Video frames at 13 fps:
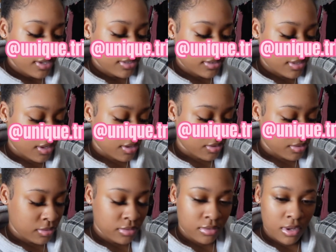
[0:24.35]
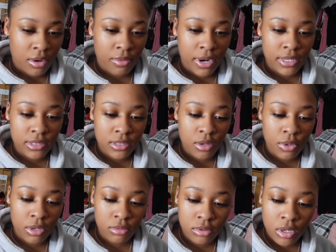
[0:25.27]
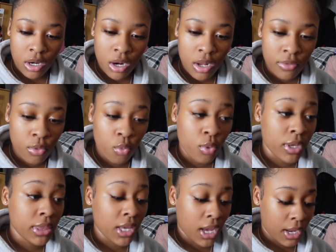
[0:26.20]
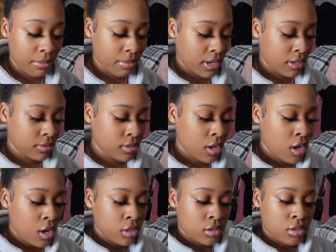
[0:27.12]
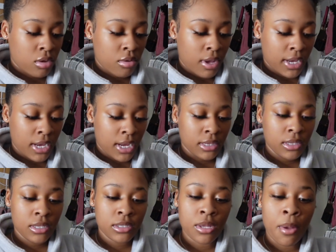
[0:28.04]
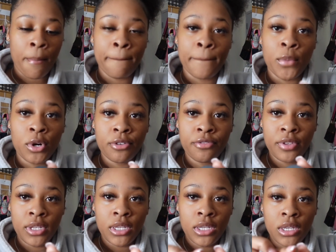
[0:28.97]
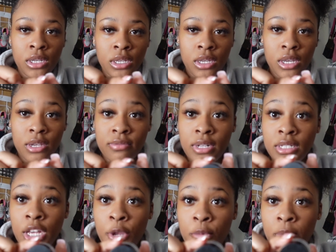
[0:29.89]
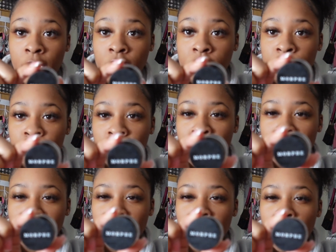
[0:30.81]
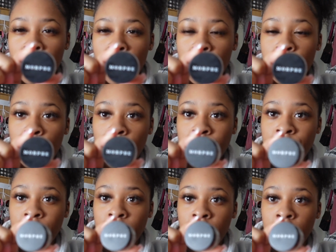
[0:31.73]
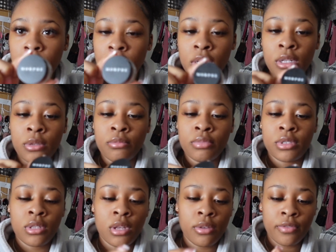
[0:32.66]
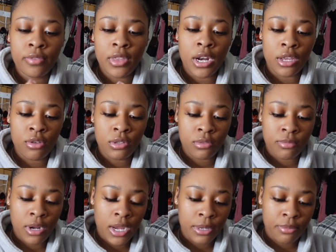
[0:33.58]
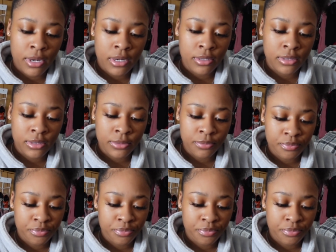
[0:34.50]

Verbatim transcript: So, all right, so we're going to start off with eyebrows. So I got this Morphe if that's how you pronounce pronounce it, Morphe um, stuff that I use for my eyebrows.